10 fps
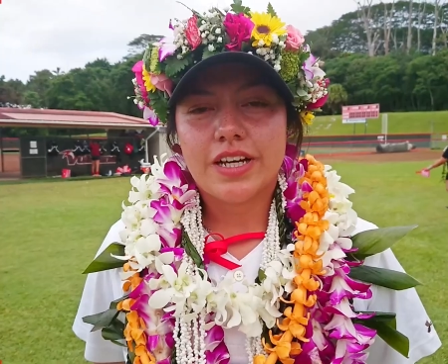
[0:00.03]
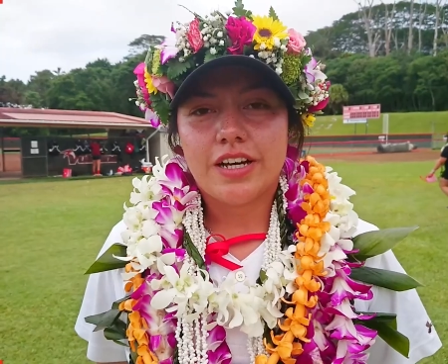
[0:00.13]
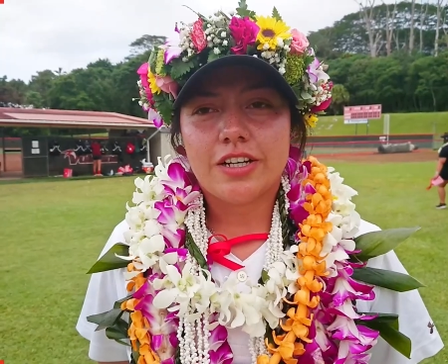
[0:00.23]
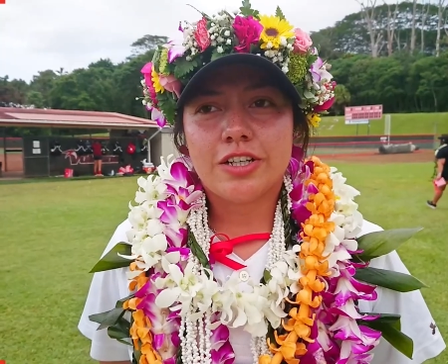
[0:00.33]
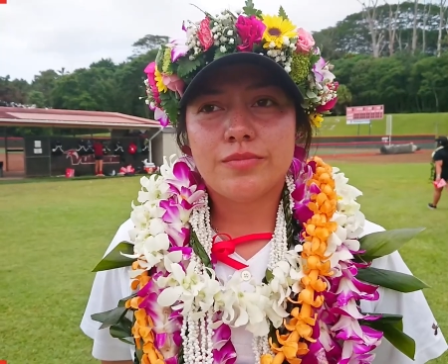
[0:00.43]

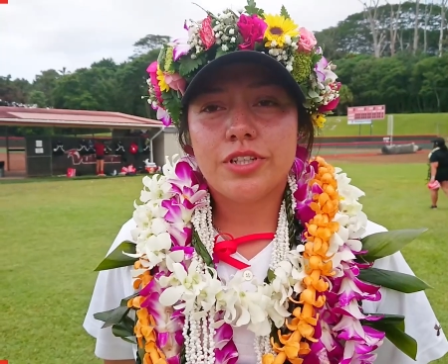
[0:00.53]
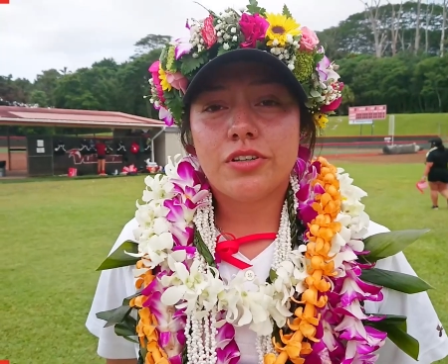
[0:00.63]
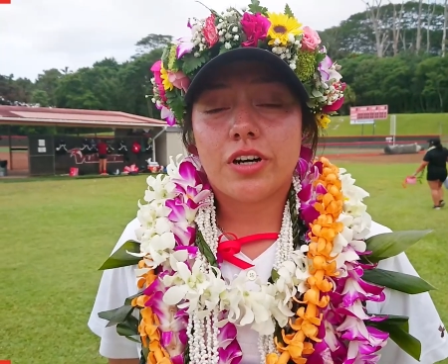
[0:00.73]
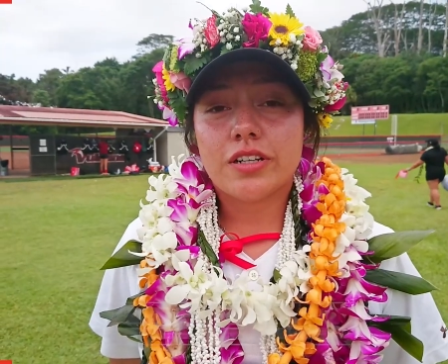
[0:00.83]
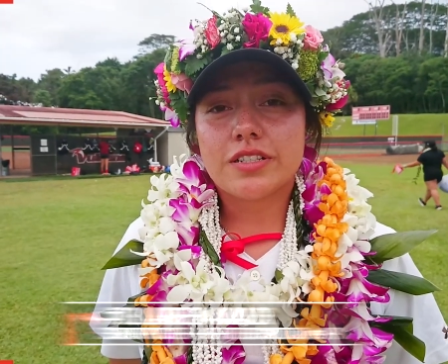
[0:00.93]
Um, you
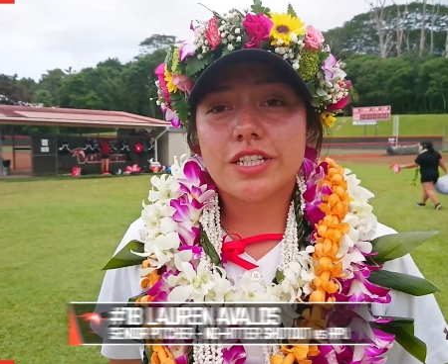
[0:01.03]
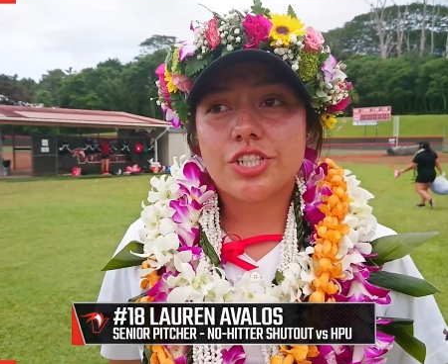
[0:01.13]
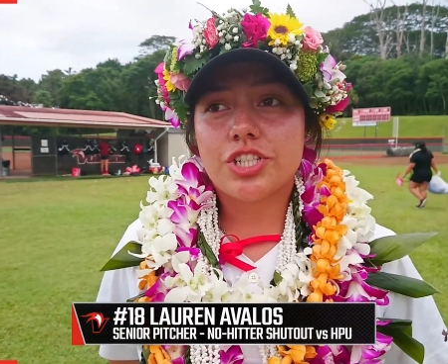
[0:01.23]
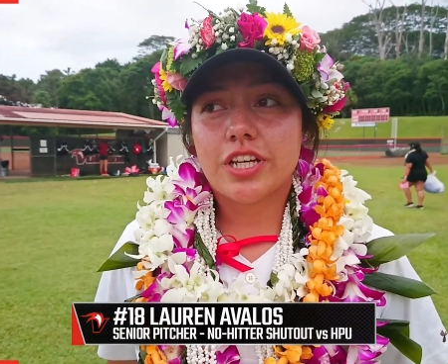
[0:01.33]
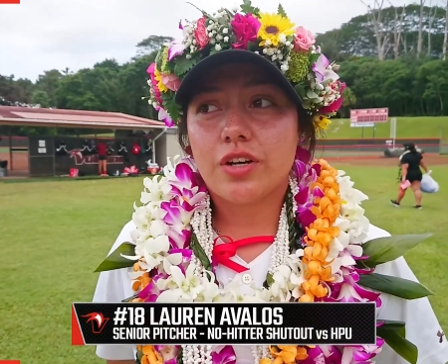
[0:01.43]
know,
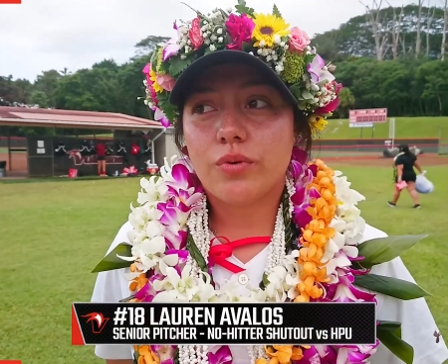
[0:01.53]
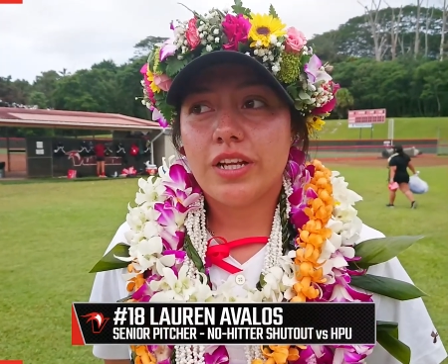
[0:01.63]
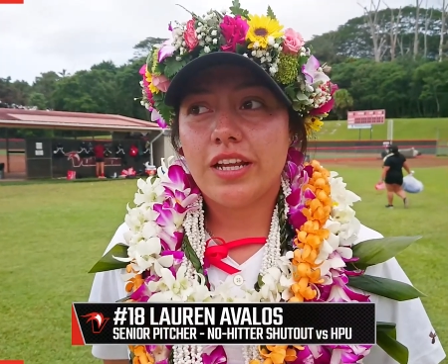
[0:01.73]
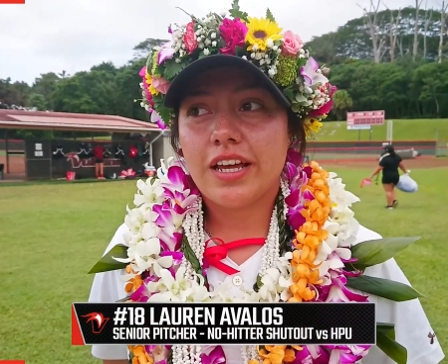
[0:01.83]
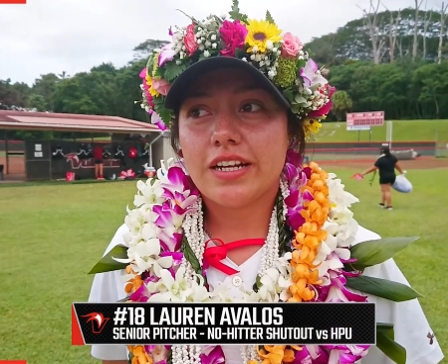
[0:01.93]
honestly, just took it
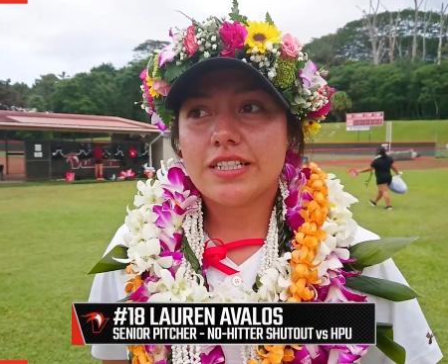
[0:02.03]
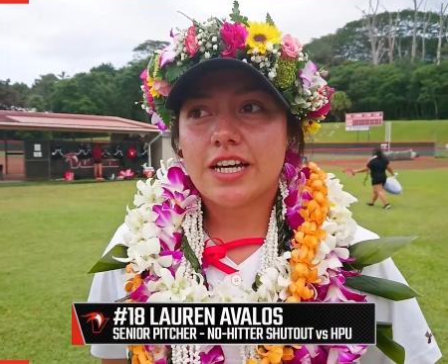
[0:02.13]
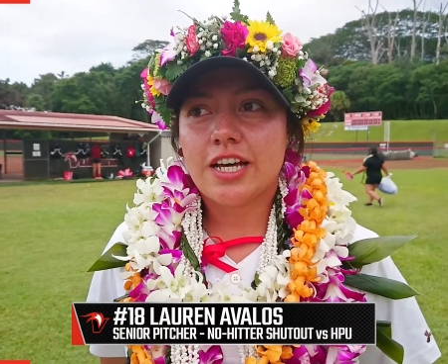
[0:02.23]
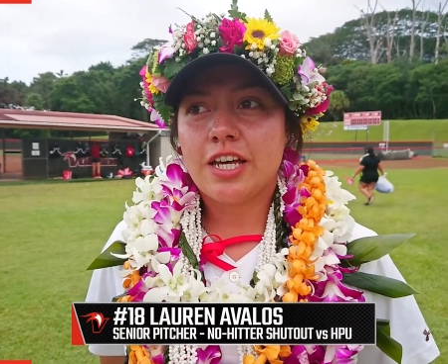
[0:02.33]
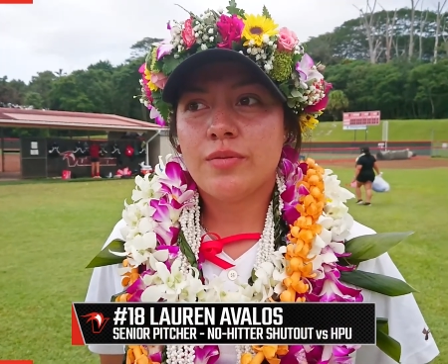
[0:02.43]
one inning at a
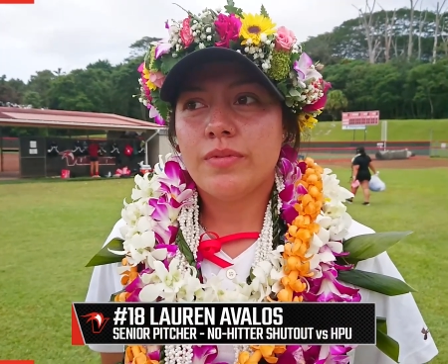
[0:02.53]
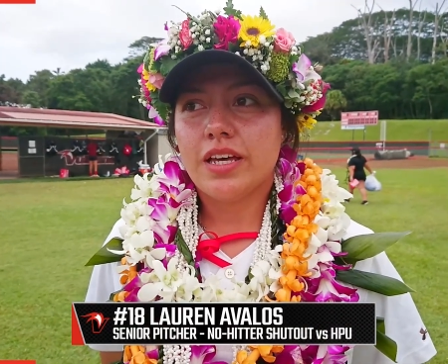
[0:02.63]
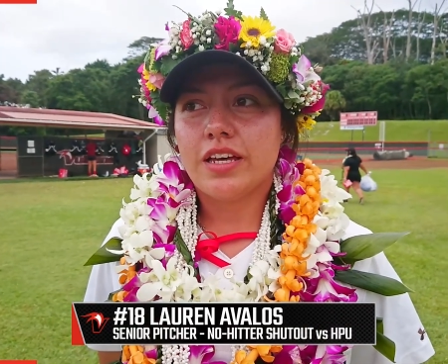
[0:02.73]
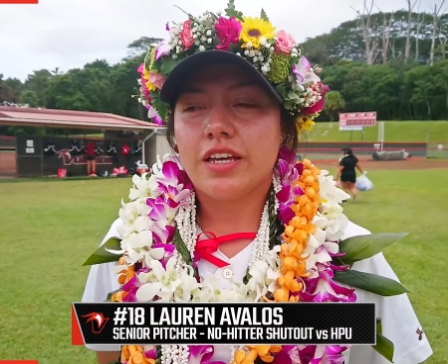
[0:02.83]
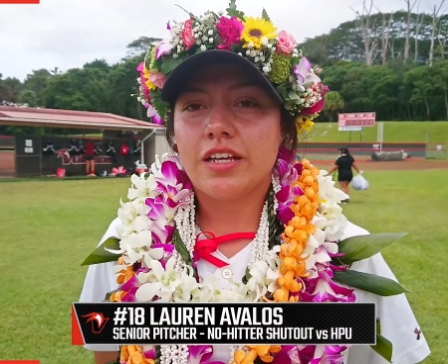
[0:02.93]
time,
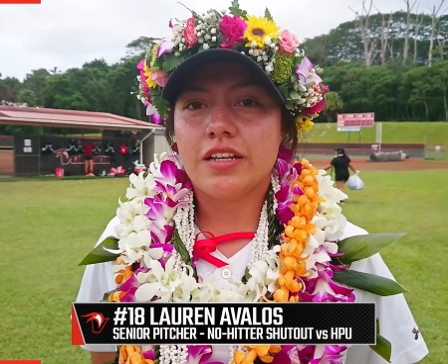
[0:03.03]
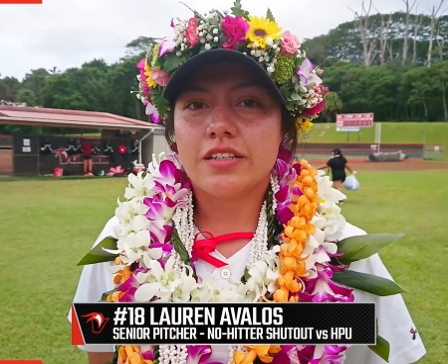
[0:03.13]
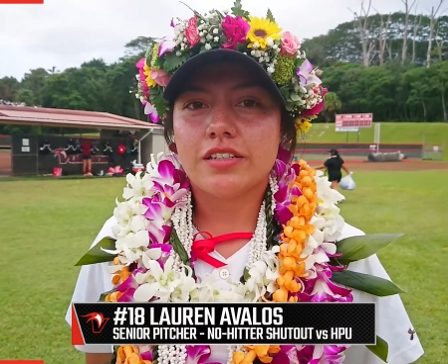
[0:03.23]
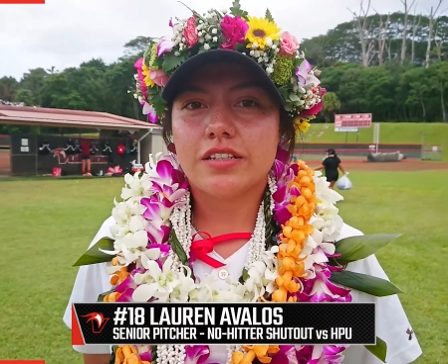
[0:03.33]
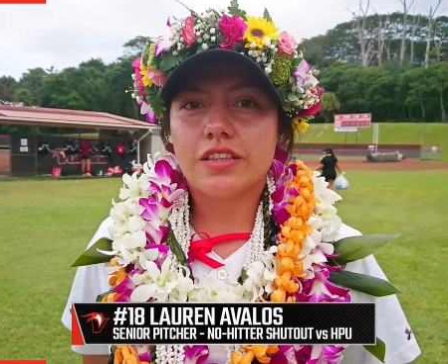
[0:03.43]

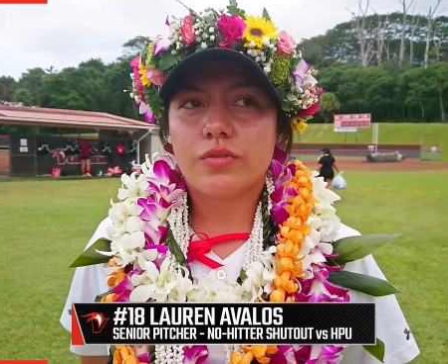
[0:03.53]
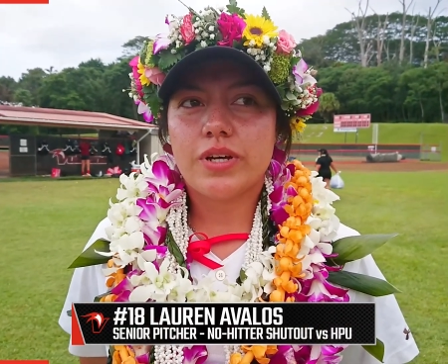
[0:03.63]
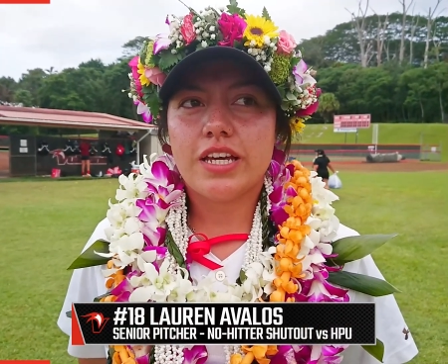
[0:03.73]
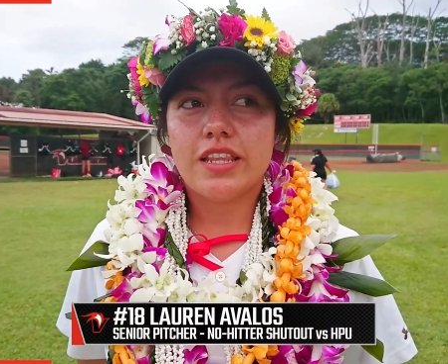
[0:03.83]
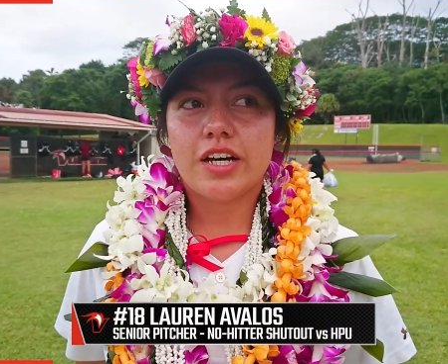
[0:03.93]
and the
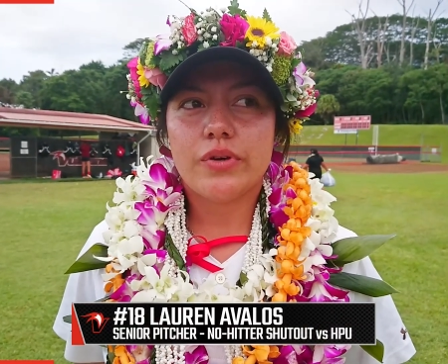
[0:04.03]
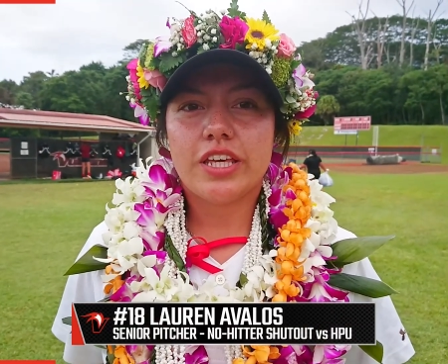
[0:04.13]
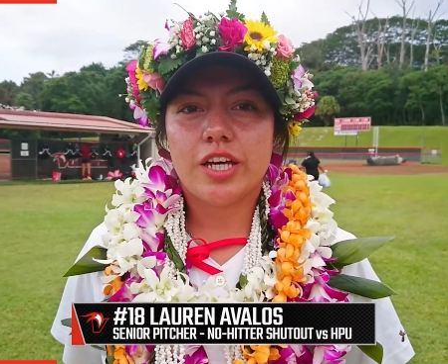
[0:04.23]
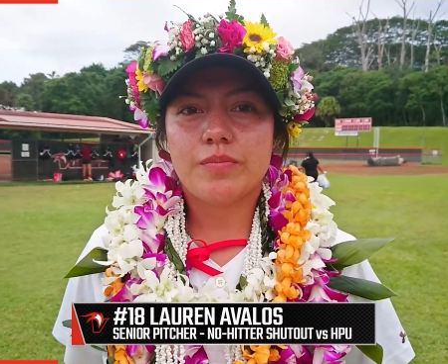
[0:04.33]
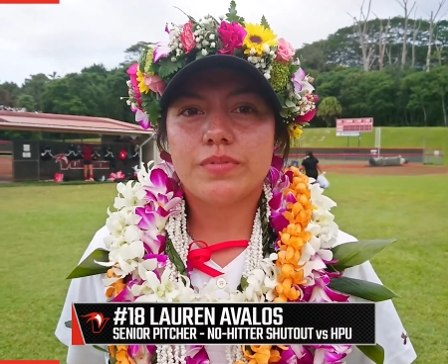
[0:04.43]
way that we
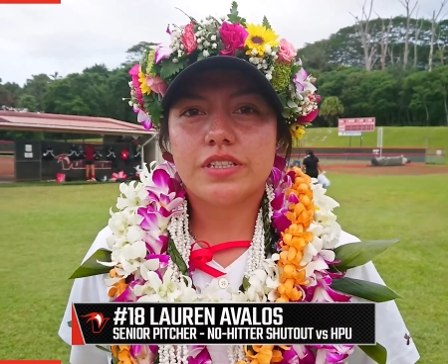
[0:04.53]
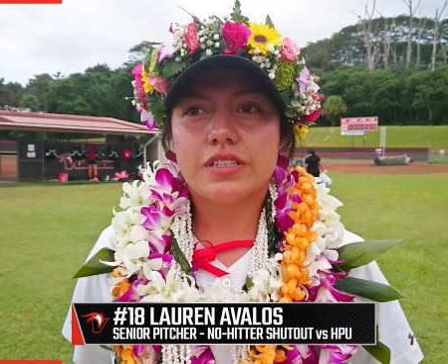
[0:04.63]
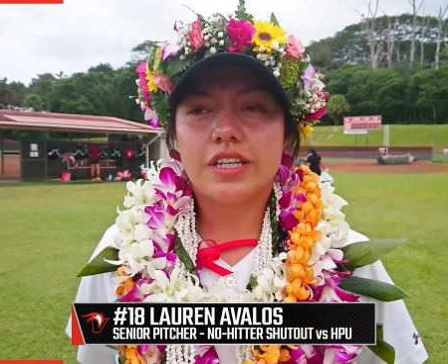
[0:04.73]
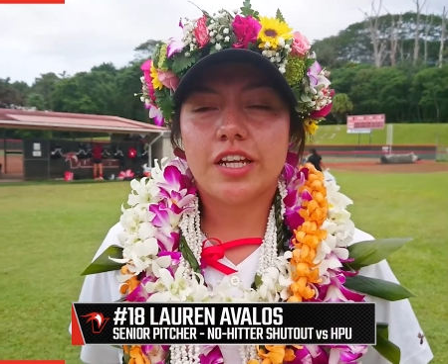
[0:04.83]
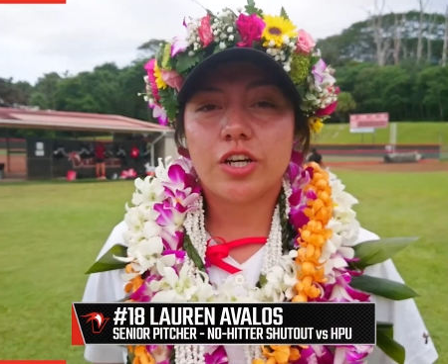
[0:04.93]
kept
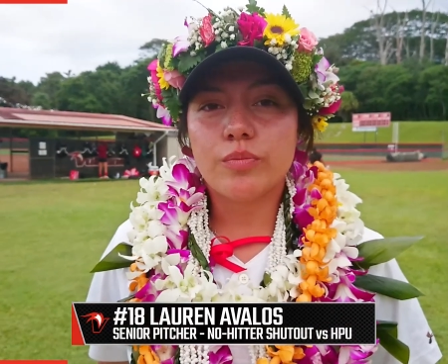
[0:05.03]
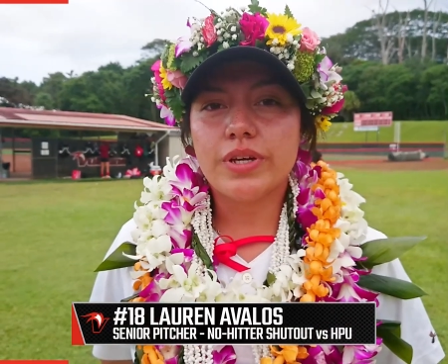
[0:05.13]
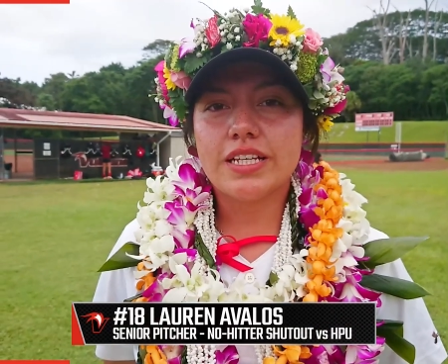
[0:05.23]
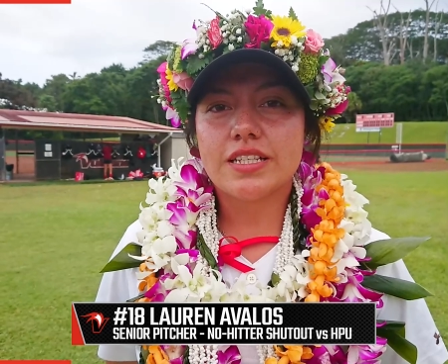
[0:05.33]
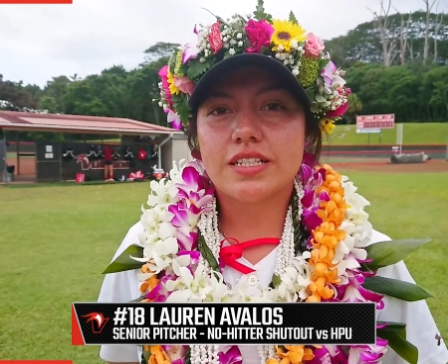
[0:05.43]
getting on
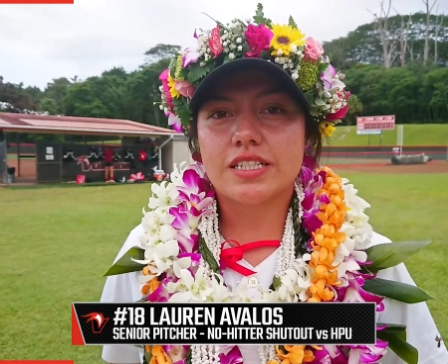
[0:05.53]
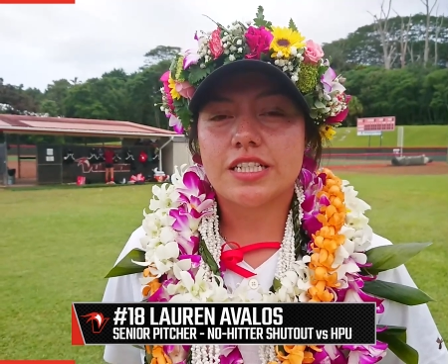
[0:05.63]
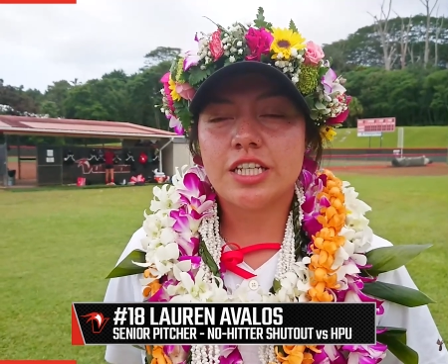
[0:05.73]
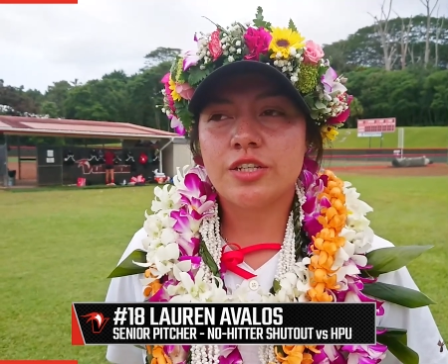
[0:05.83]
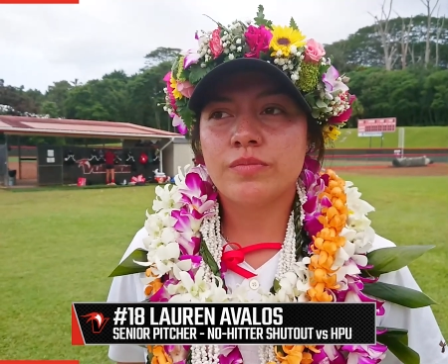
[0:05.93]
base as a
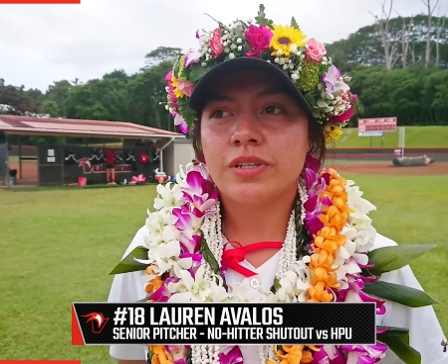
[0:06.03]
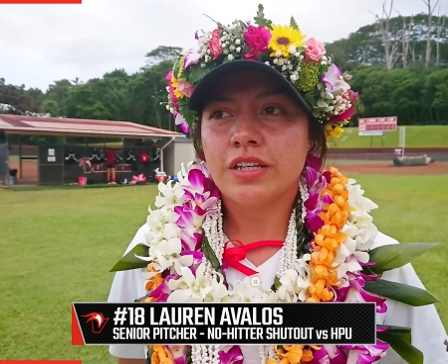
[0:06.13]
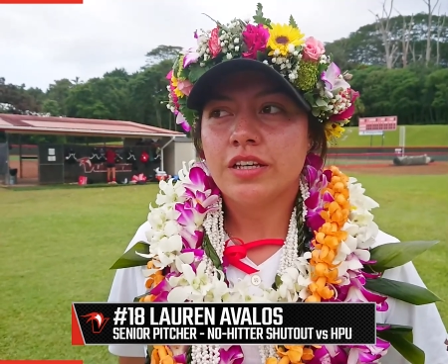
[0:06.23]
team,